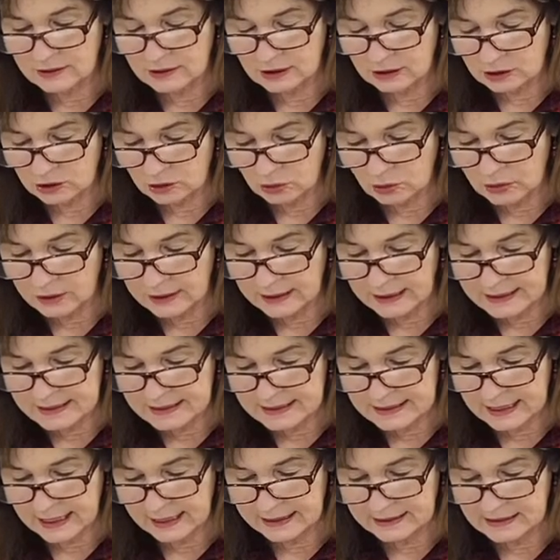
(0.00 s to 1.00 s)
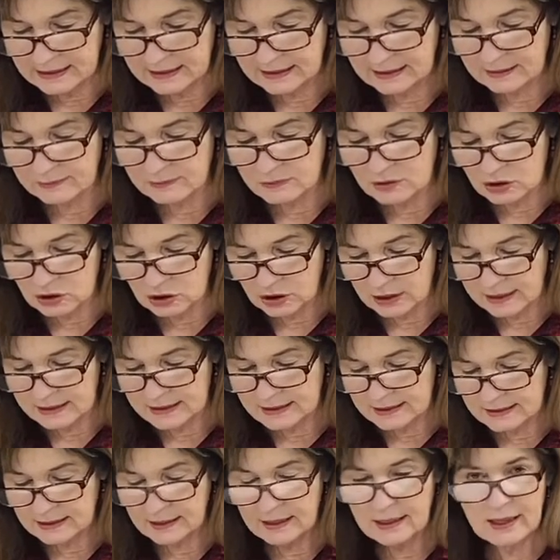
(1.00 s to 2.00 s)
the Lord assigned to them,
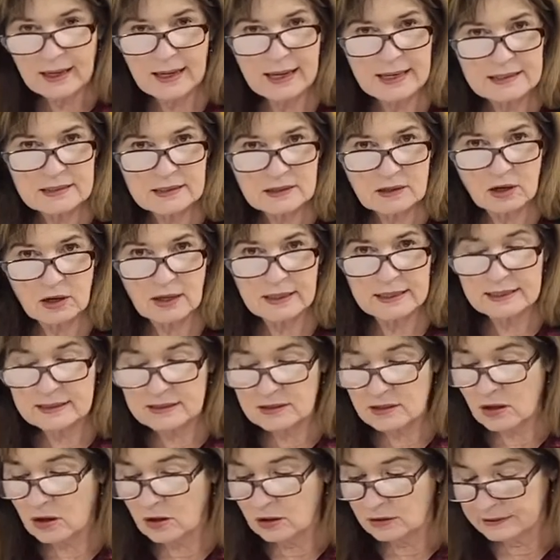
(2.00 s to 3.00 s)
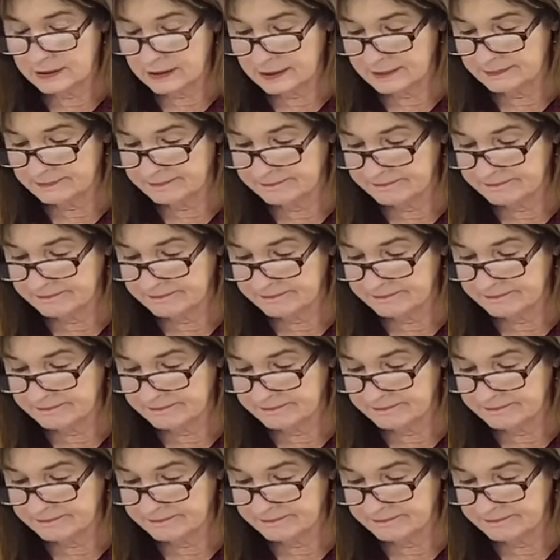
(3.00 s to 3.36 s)
just as God has called them.